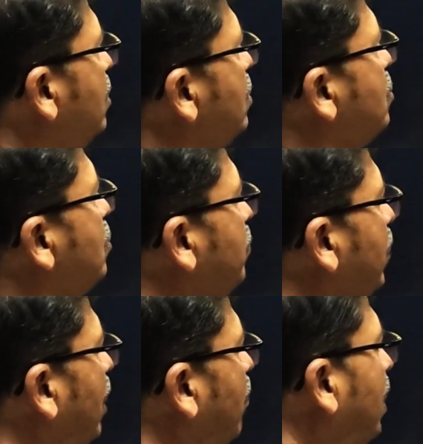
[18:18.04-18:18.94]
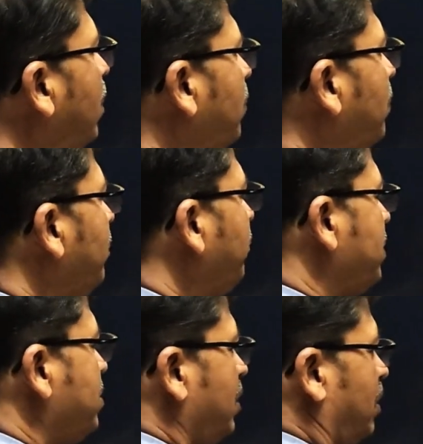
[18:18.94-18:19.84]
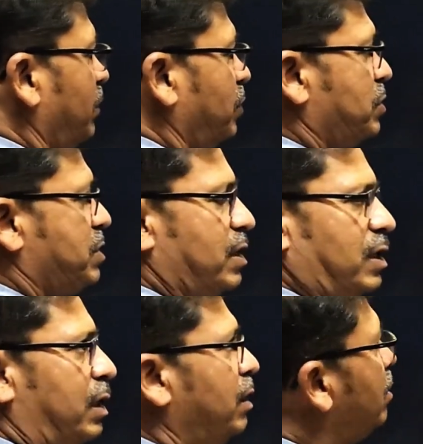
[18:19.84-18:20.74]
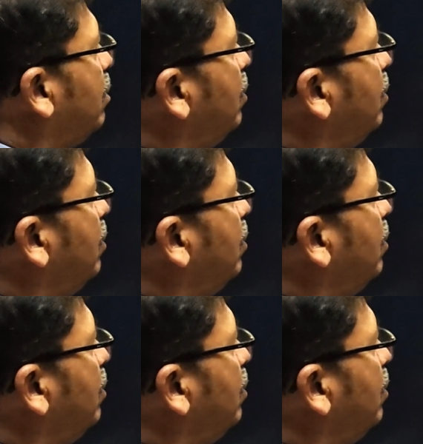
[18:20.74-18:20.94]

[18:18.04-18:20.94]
So apart from the first term, you see here